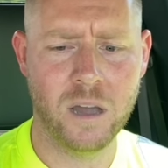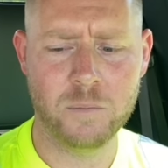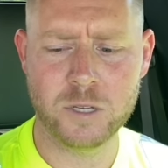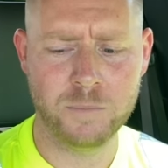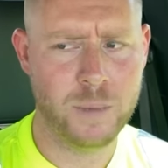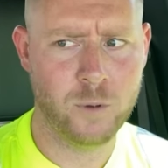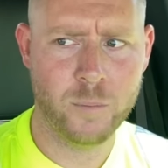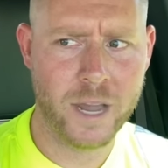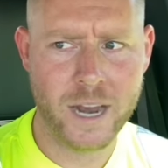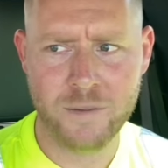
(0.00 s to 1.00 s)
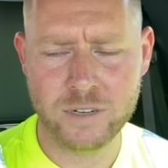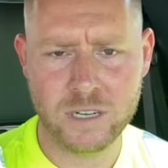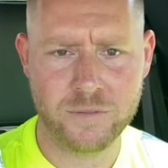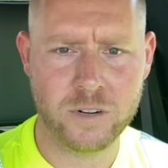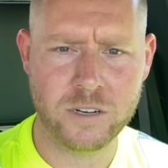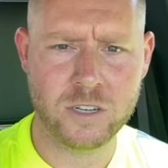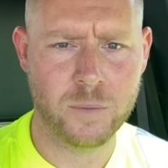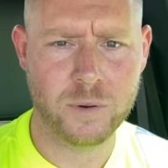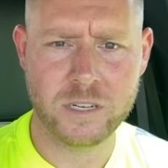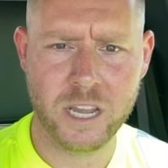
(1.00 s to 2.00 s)
Some people might have a different
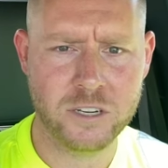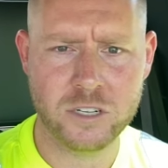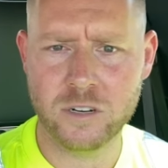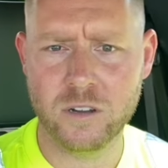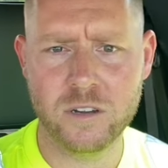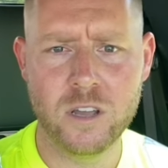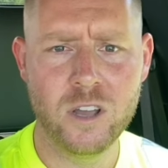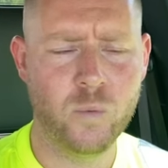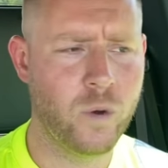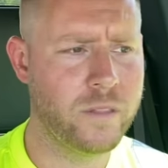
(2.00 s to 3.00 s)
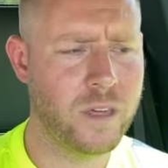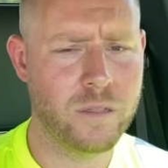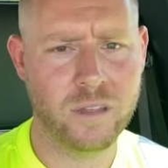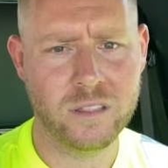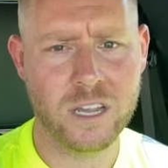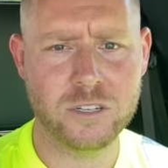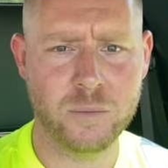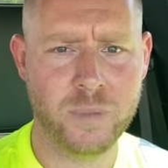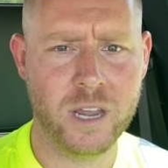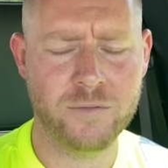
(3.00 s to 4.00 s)
interpretation on what they think they
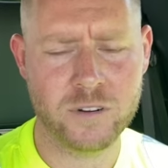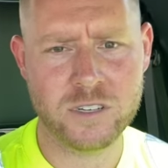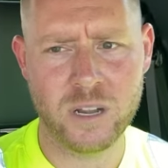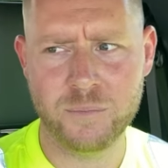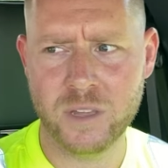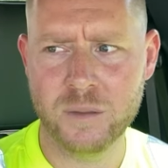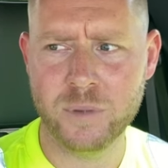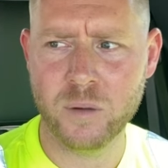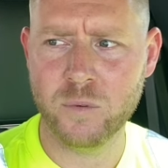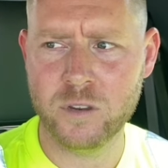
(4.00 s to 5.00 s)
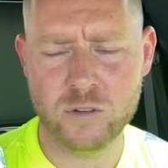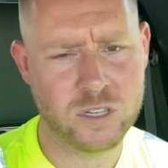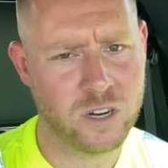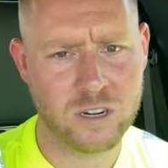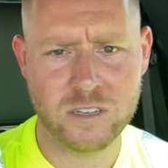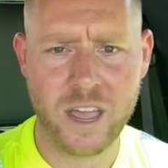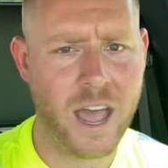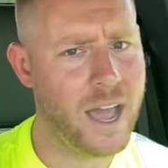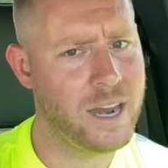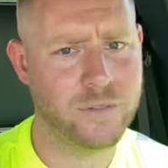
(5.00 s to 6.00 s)
should pay for something, but when you start to
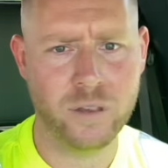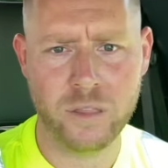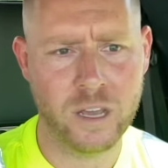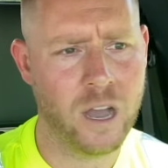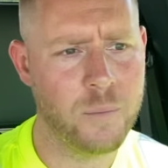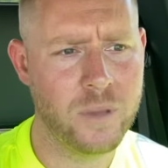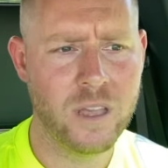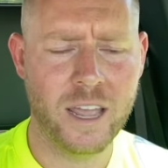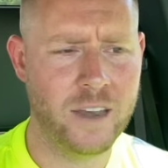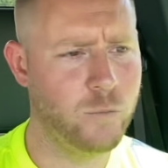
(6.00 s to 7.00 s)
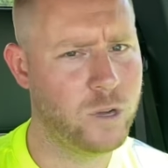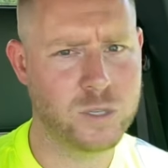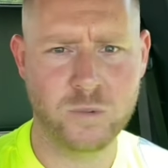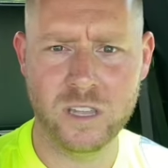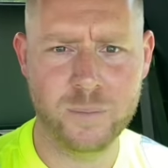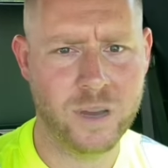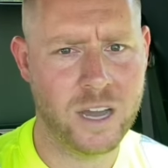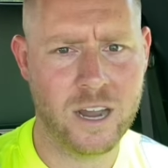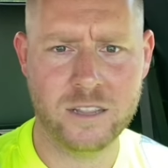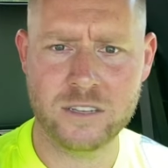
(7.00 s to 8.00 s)
add everything up and what's really
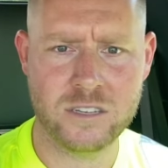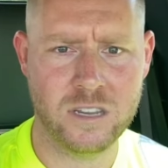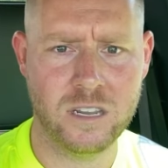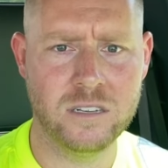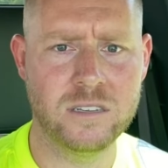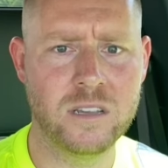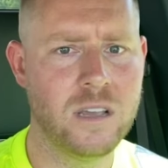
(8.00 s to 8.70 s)
behind the scenes,